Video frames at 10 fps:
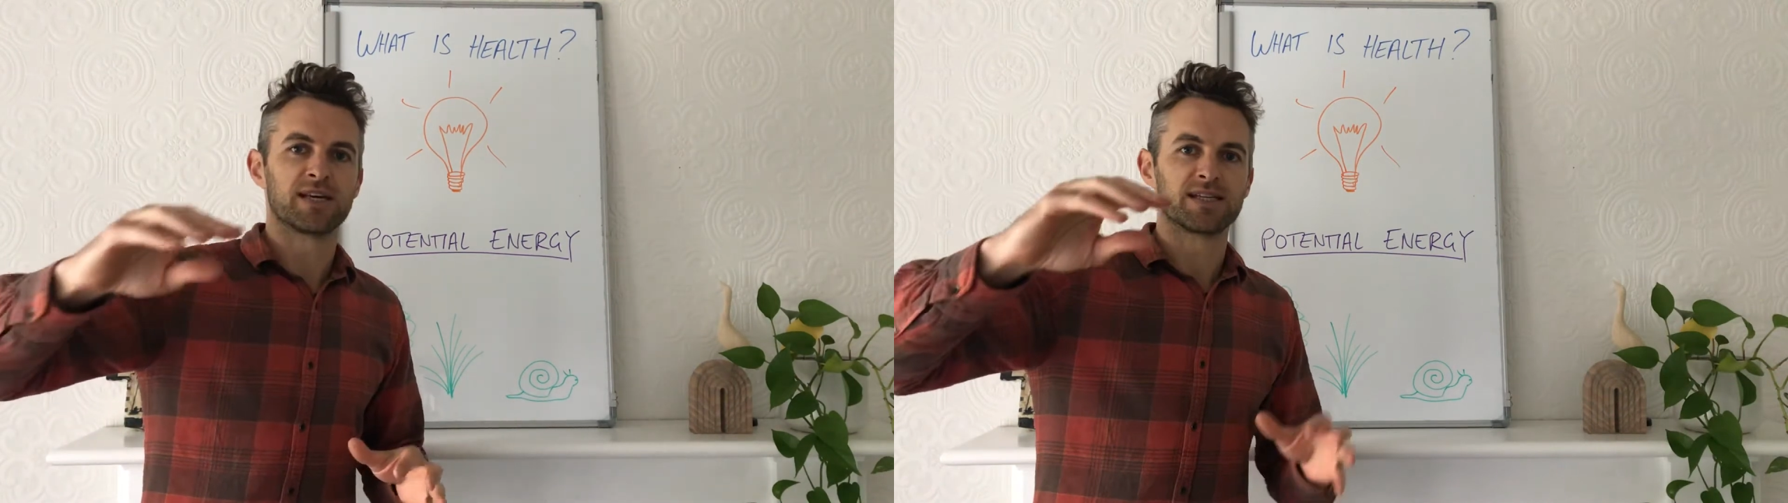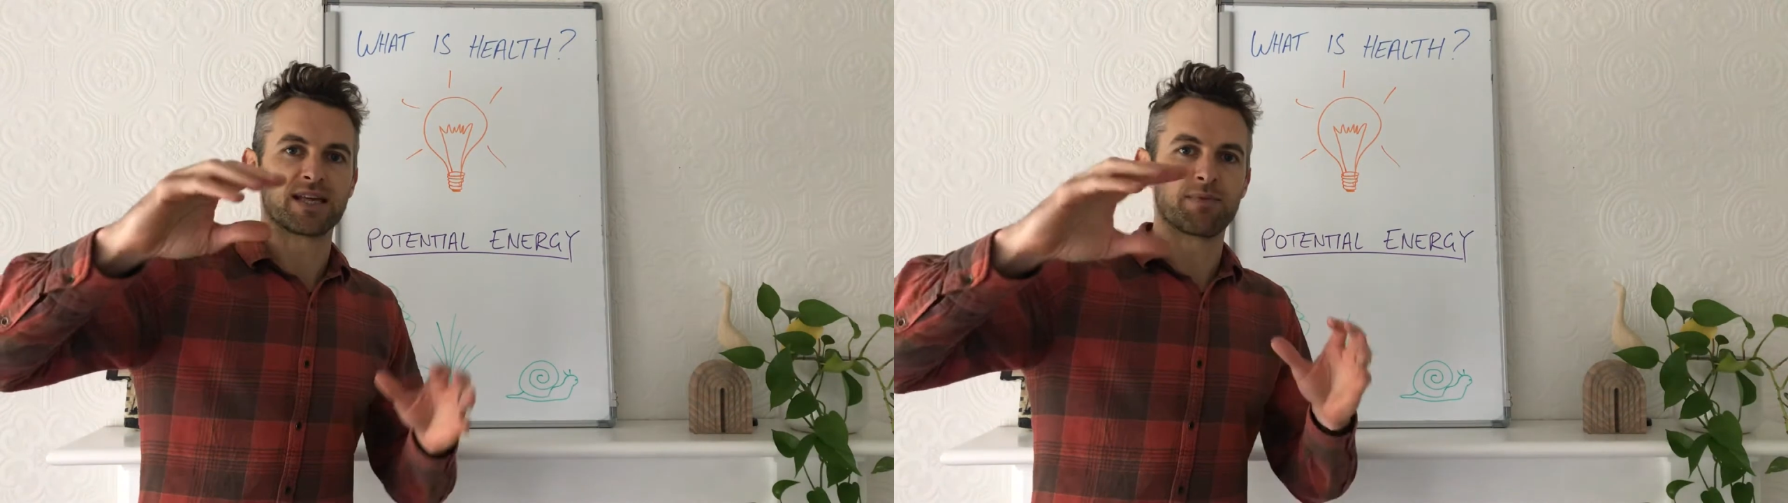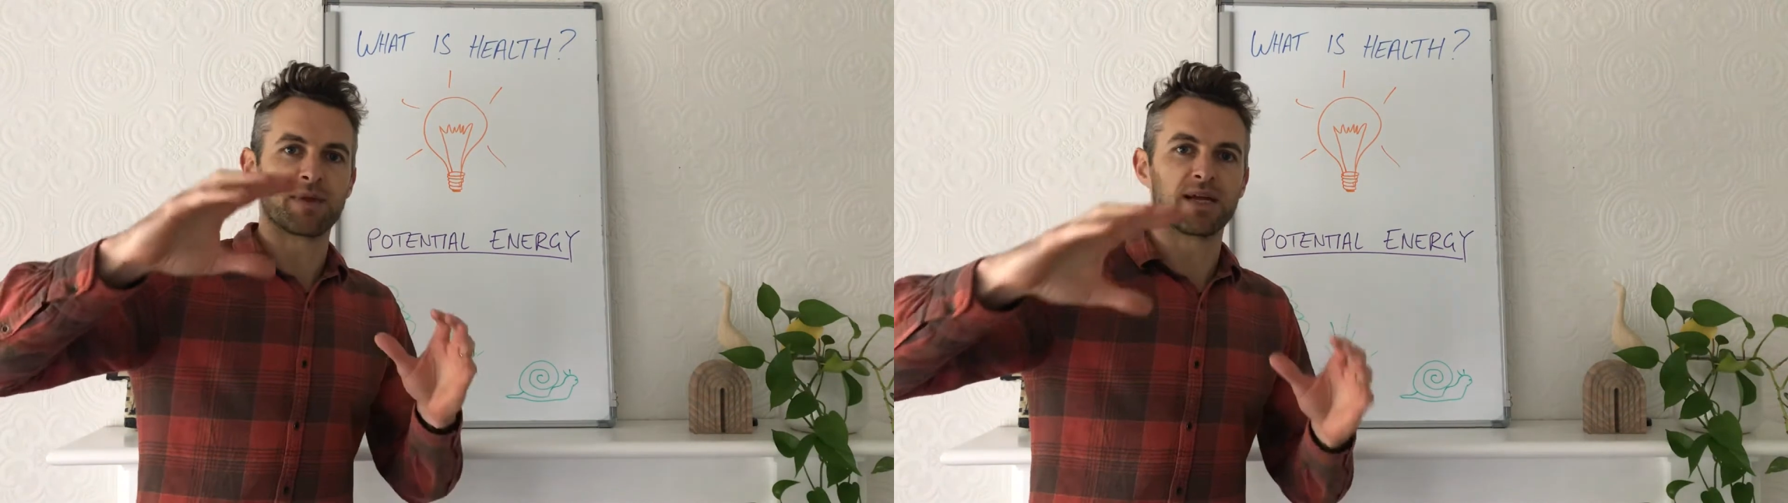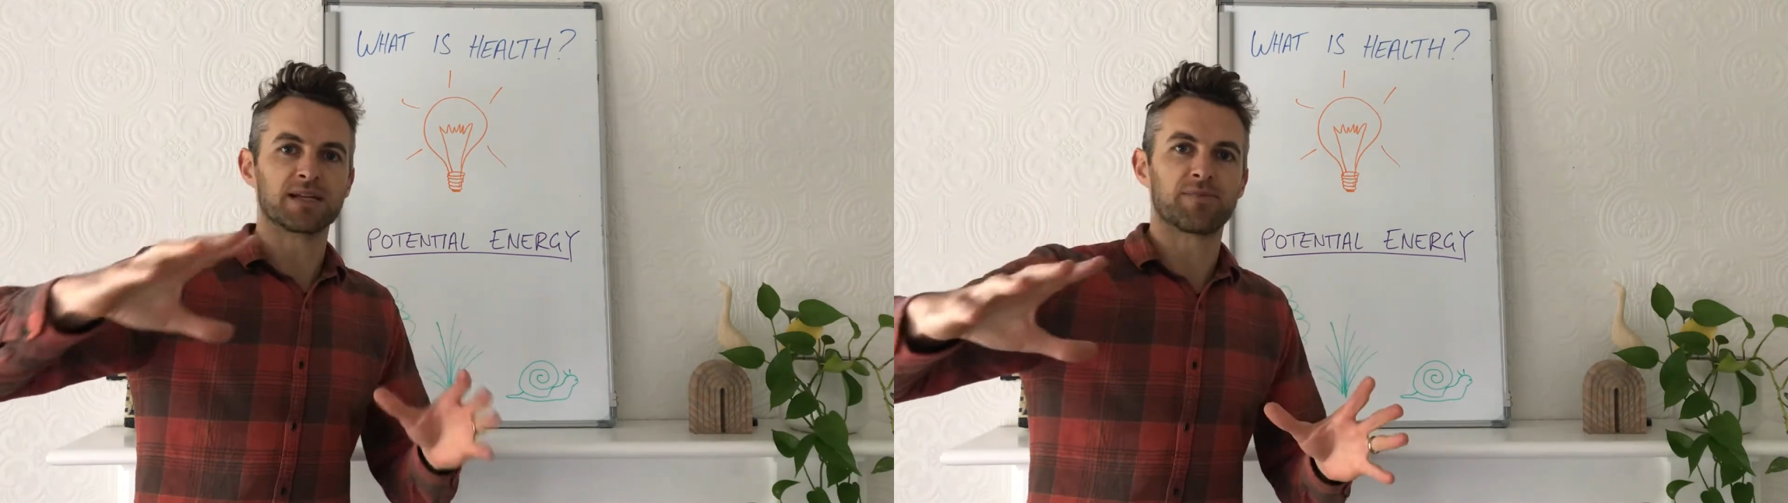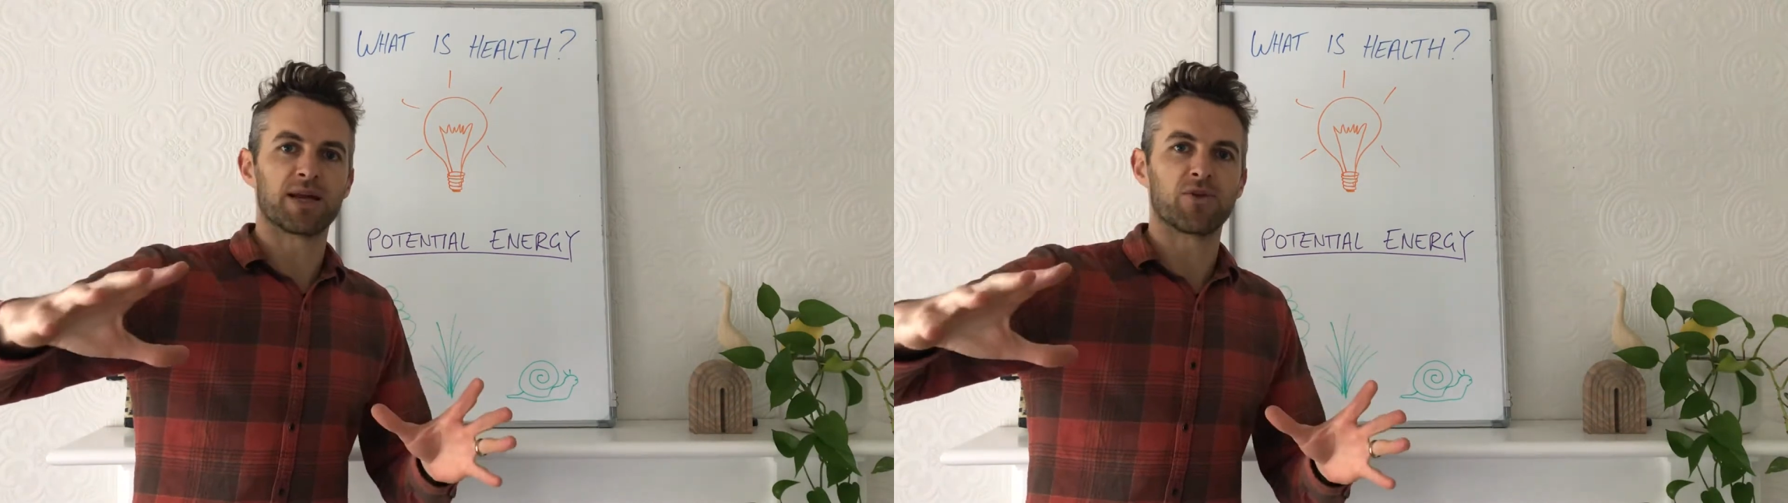Something
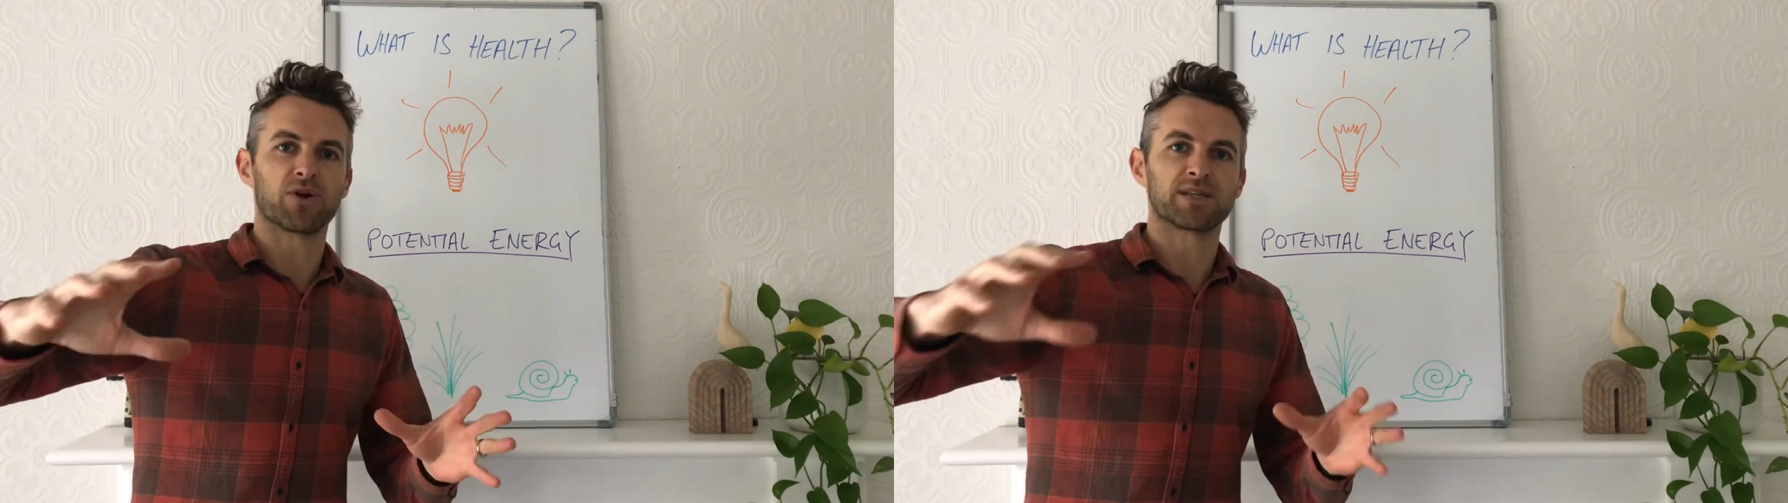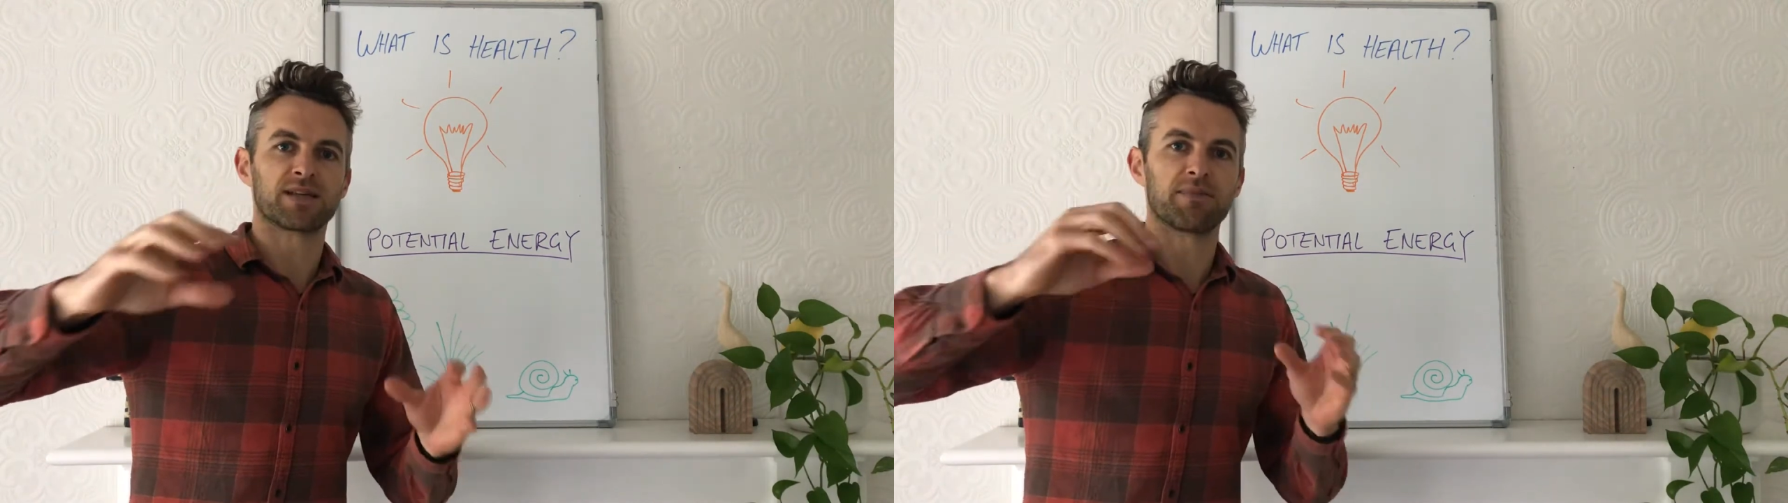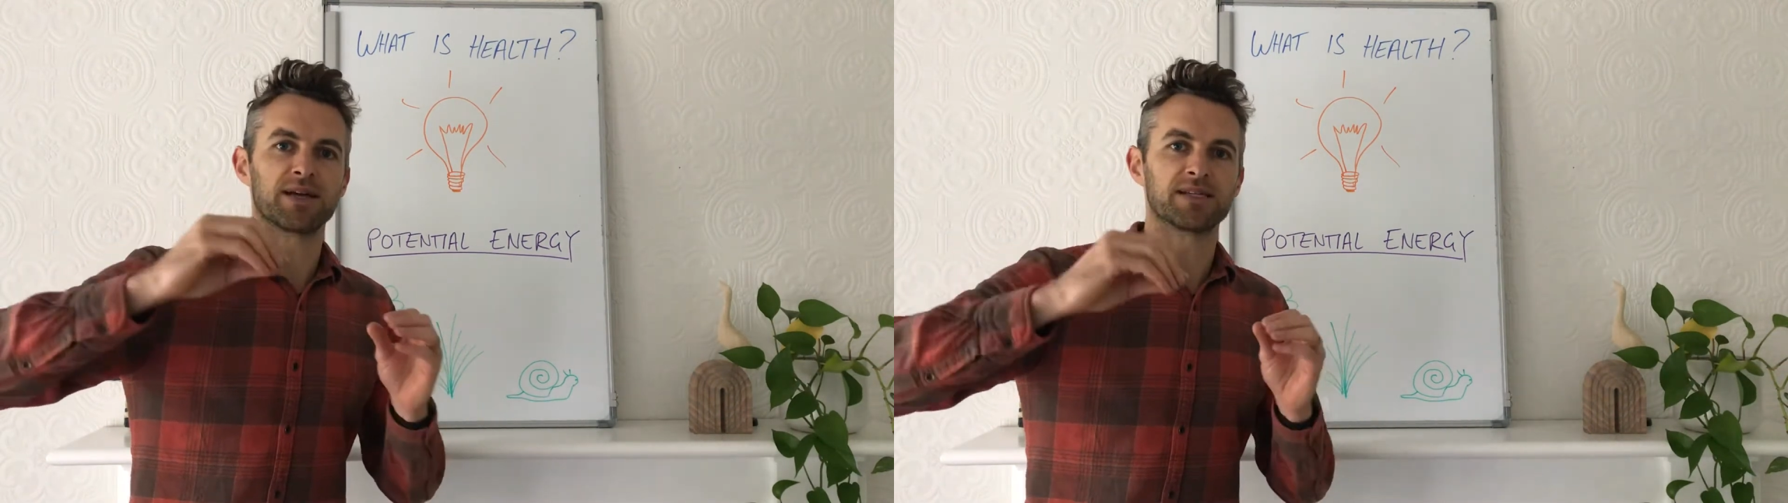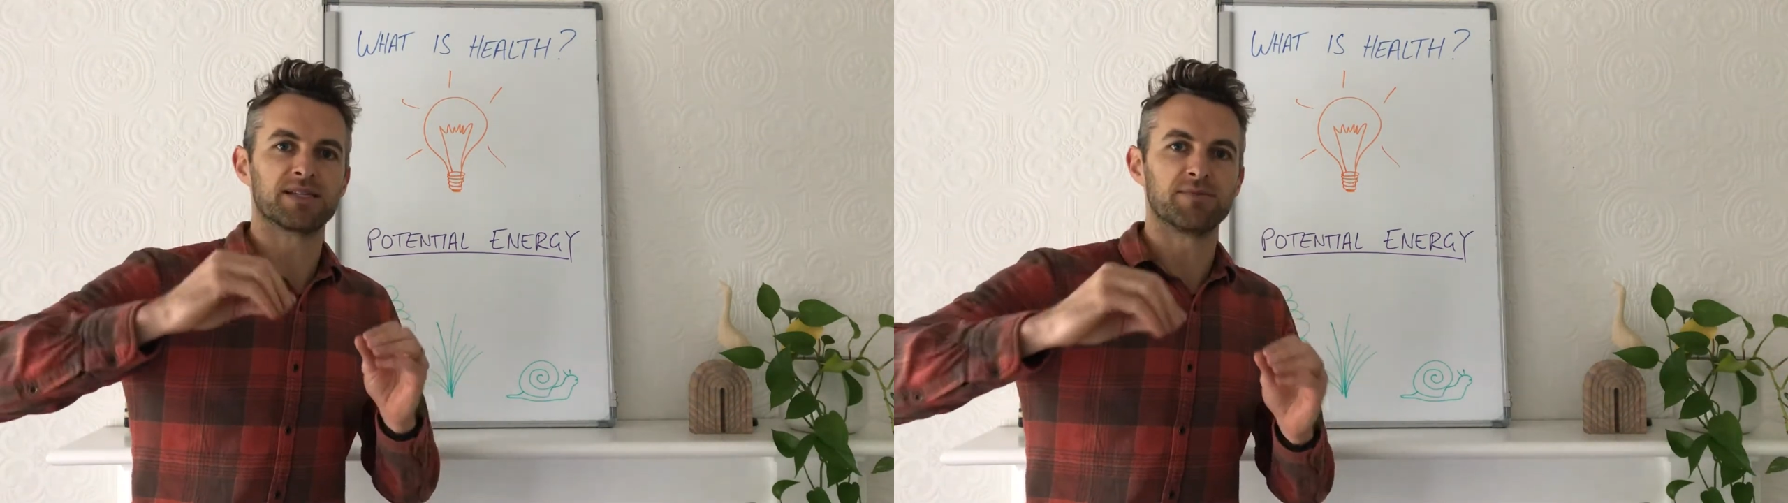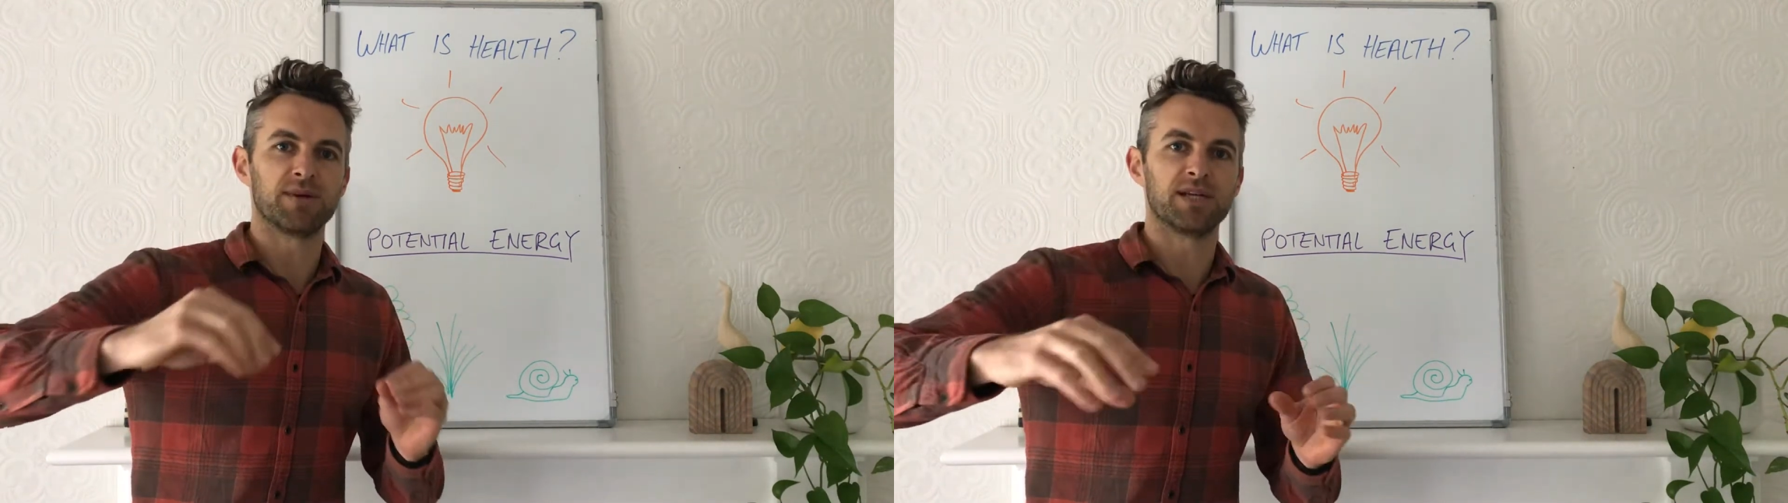has been lost, something has
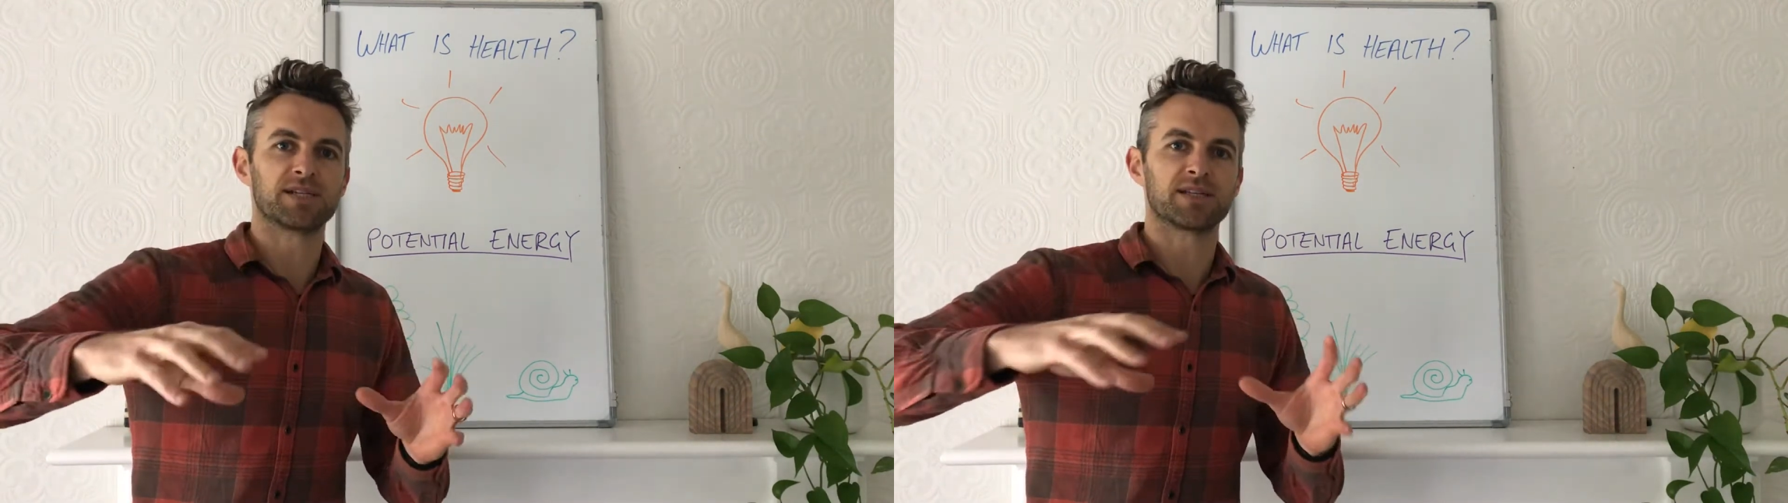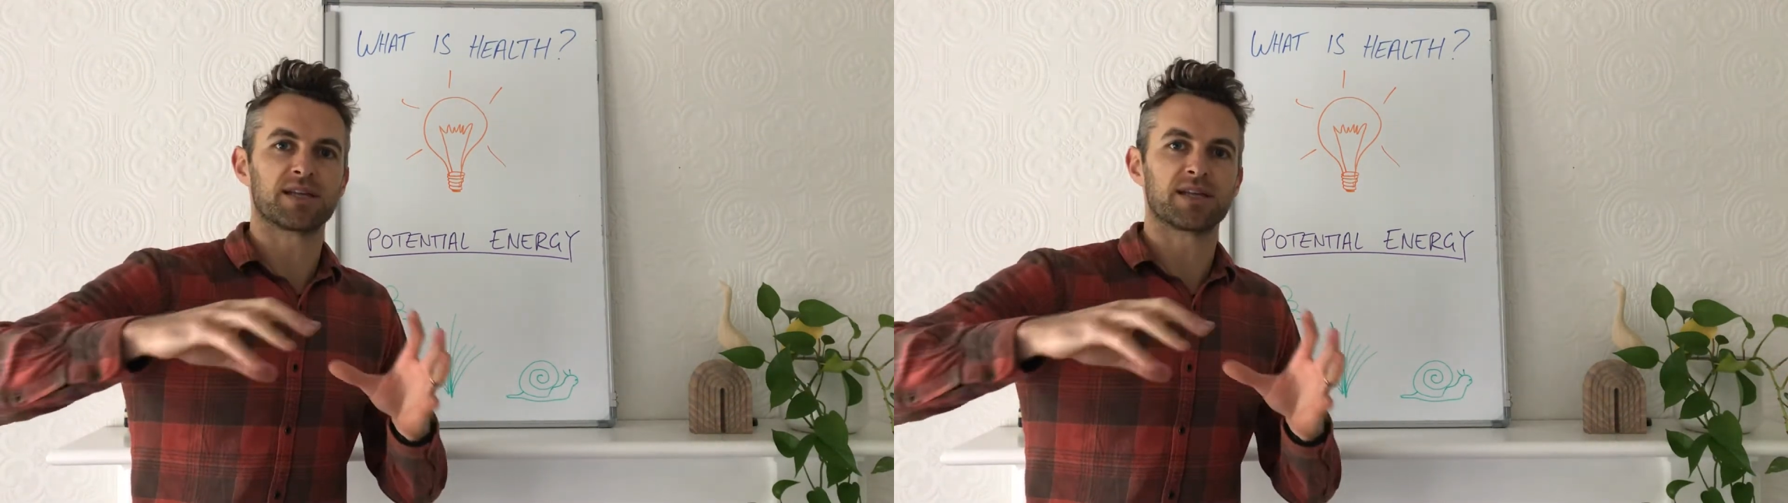diminished,